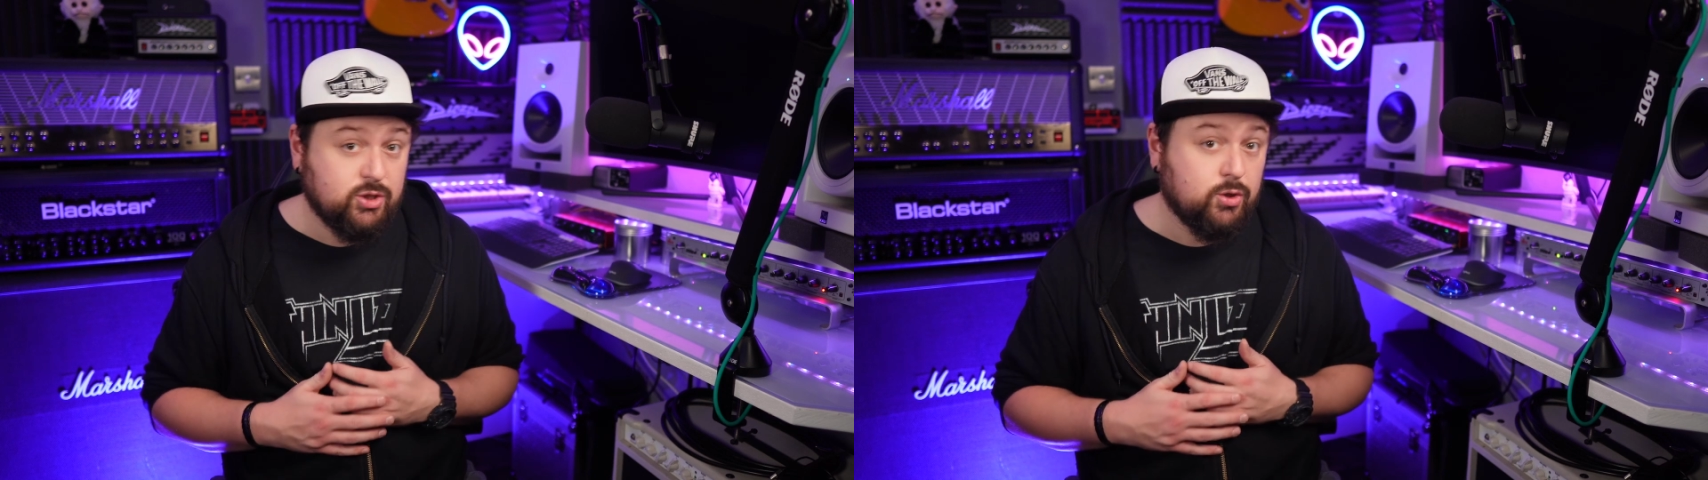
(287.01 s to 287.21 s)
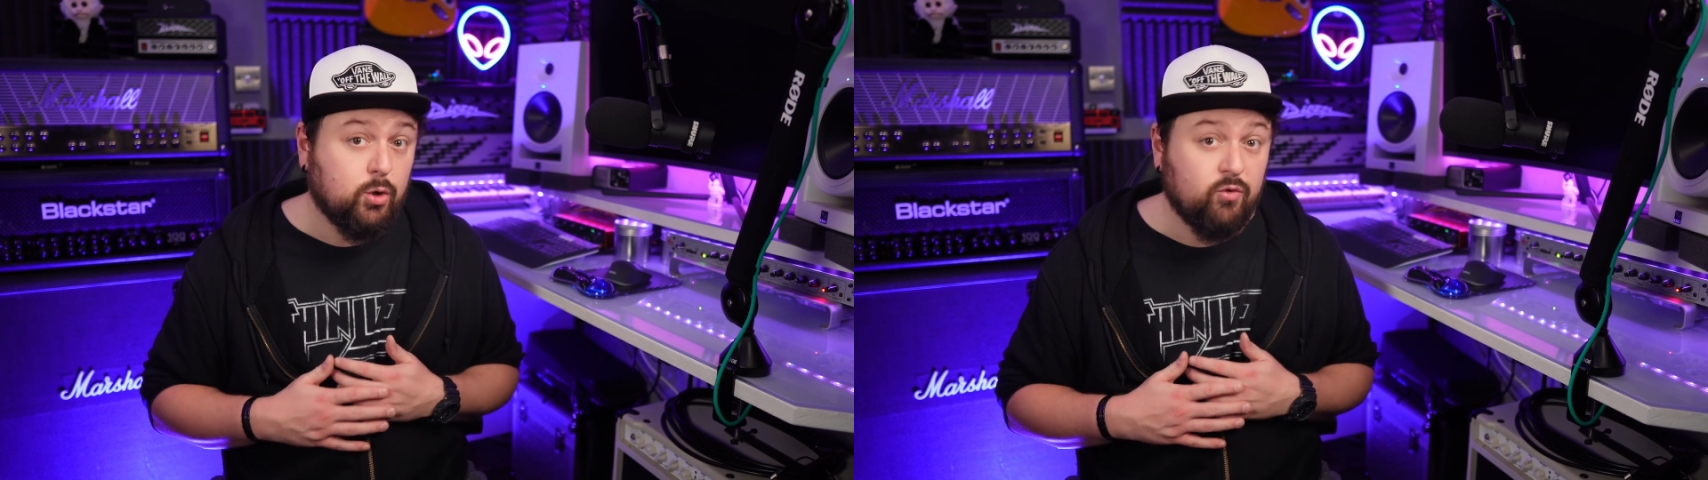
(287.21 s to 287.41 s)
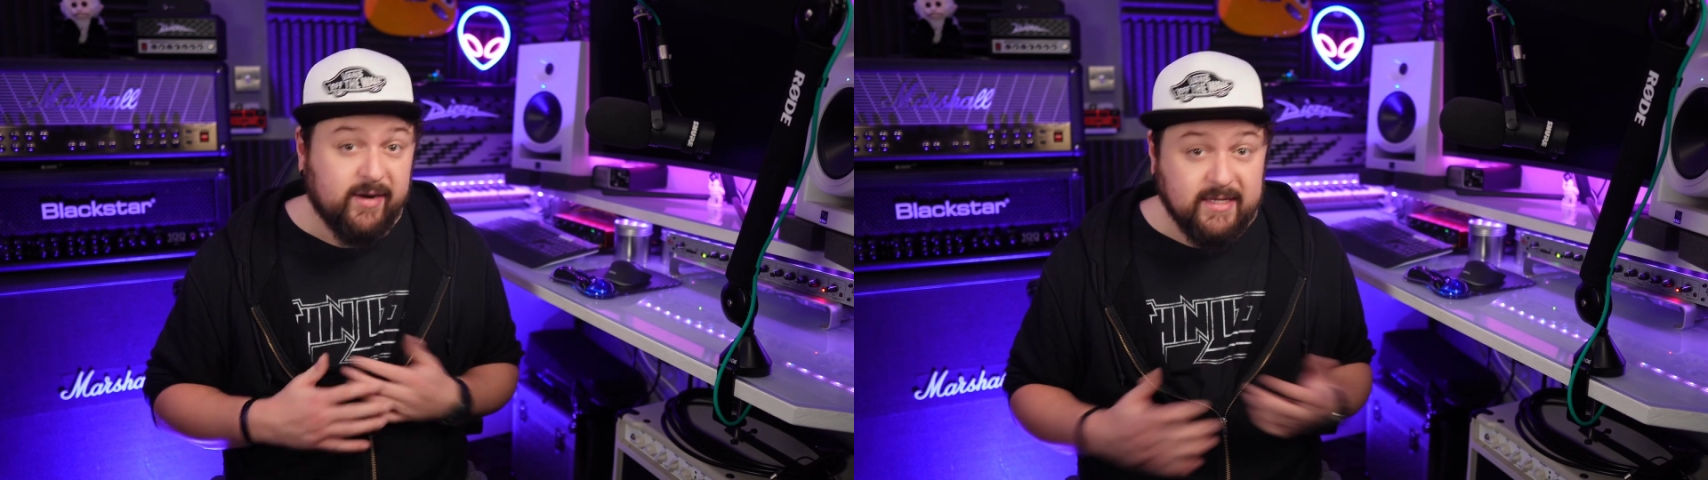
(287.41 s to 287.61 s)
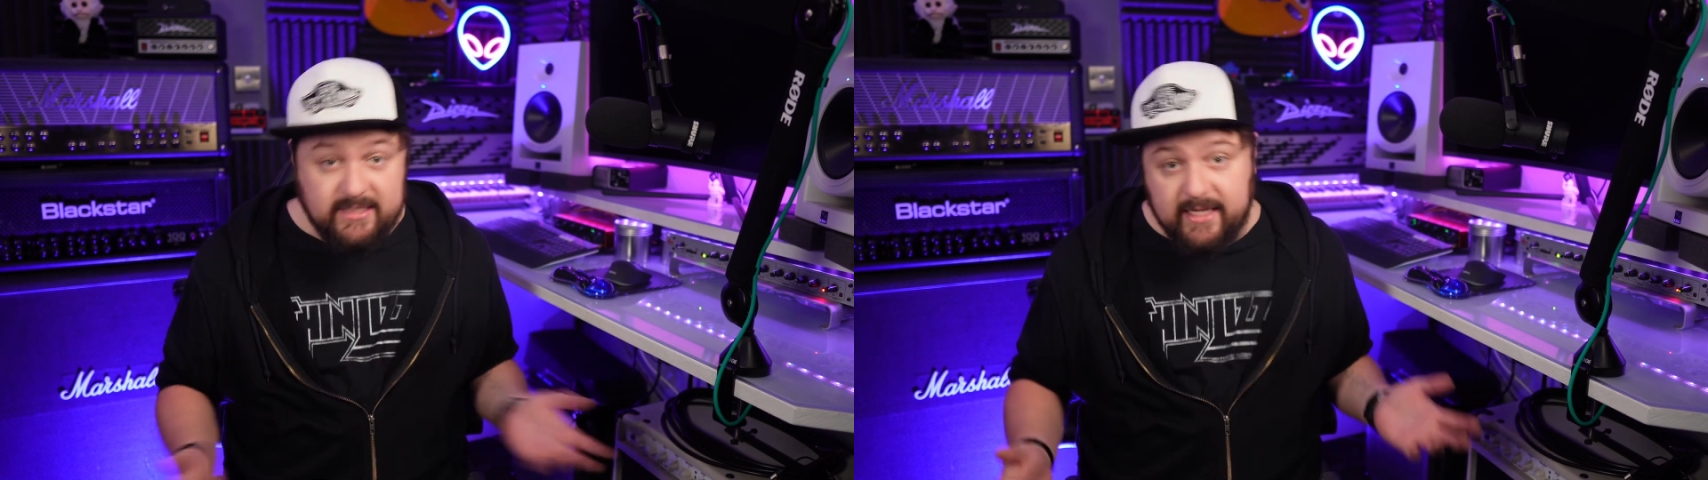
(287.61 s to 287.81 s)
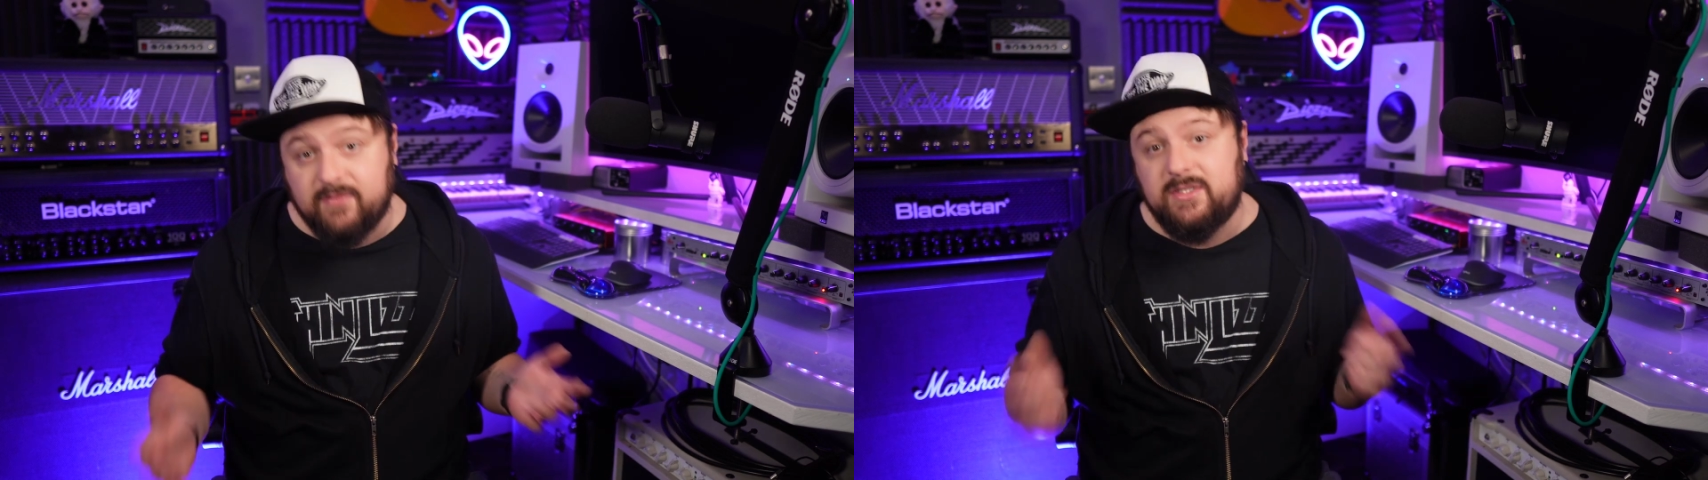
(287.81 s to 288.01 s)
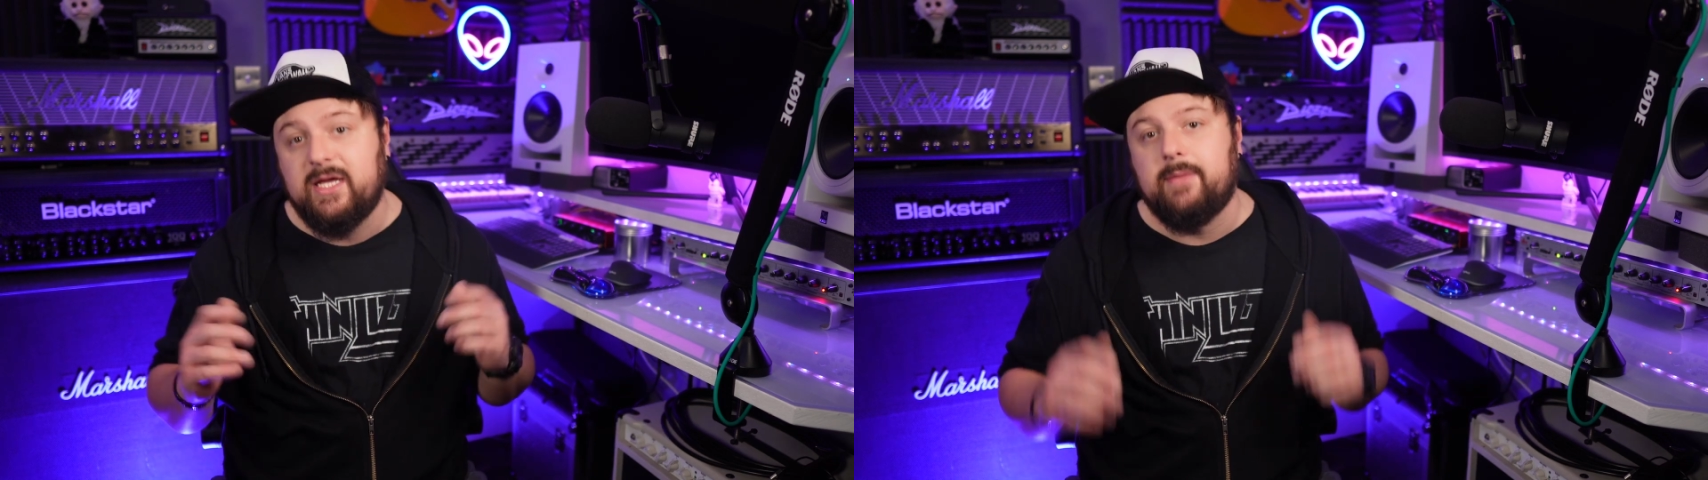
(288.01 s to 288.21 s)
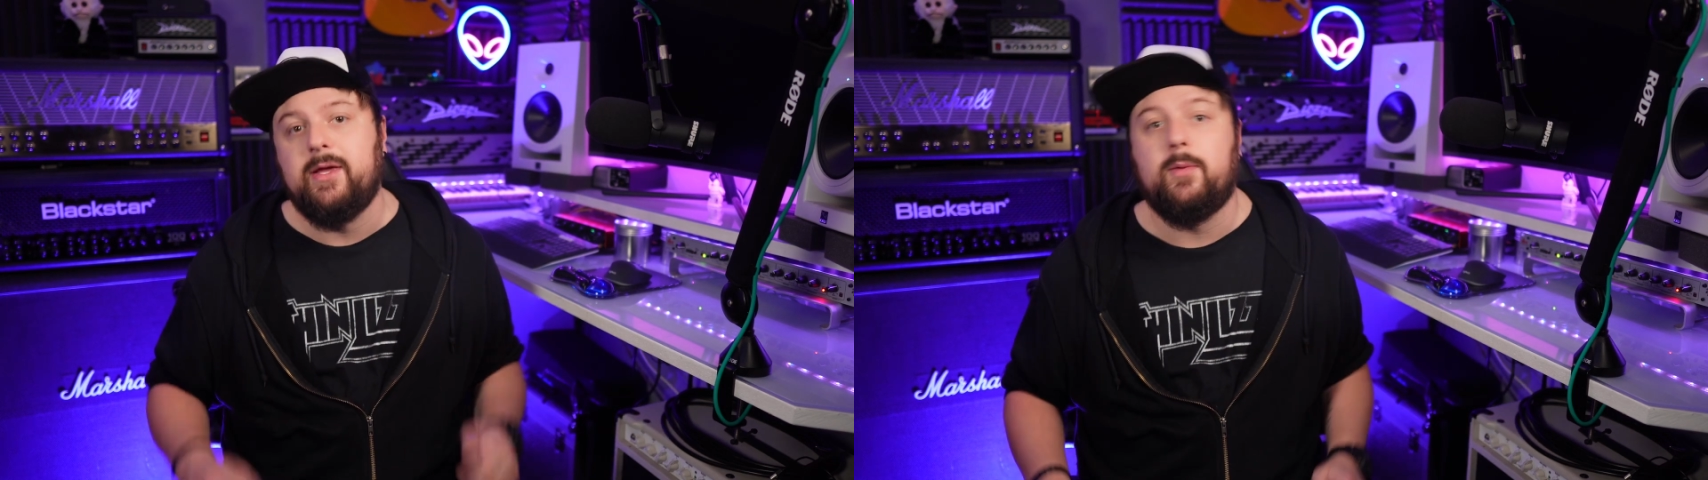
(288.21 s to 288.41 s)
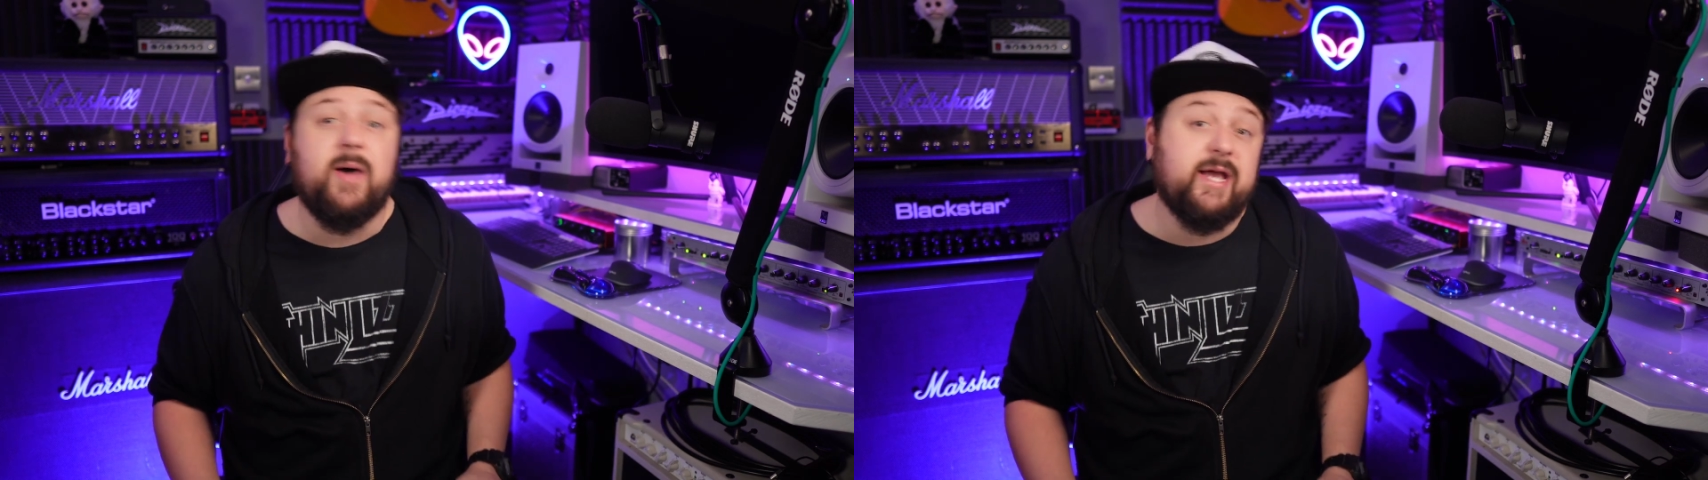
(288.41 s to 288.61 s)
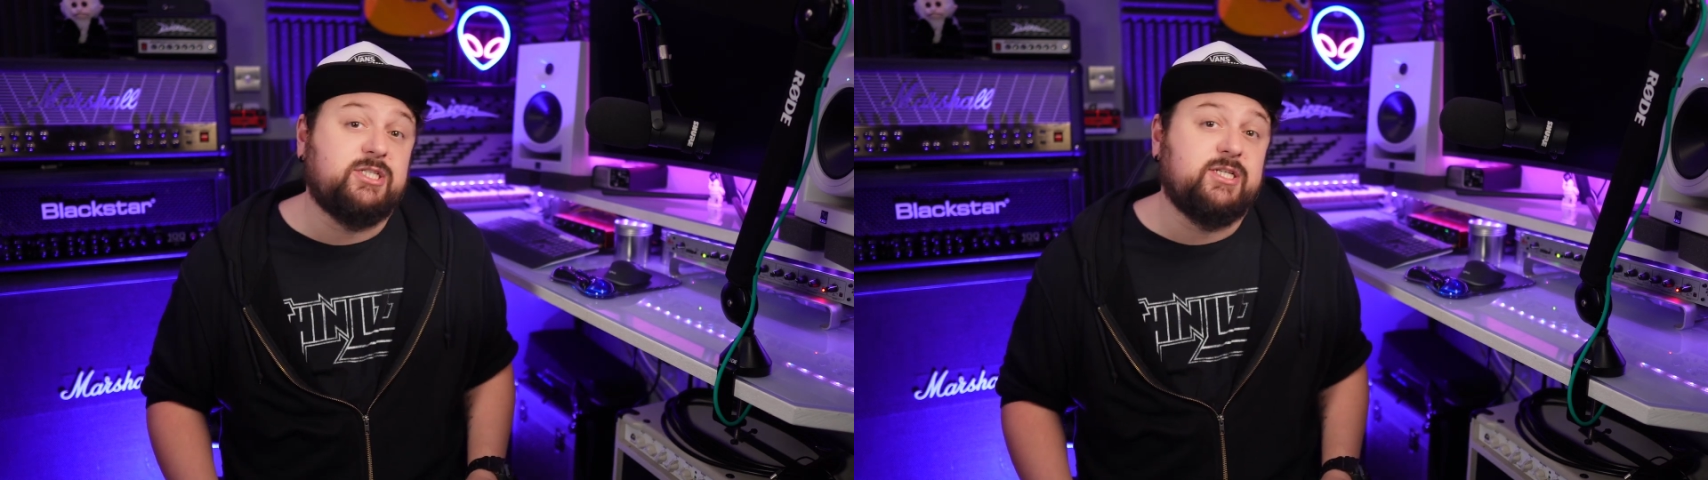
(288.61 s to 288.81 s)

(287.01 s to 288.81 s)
you're not already sick of seeing me on Mike's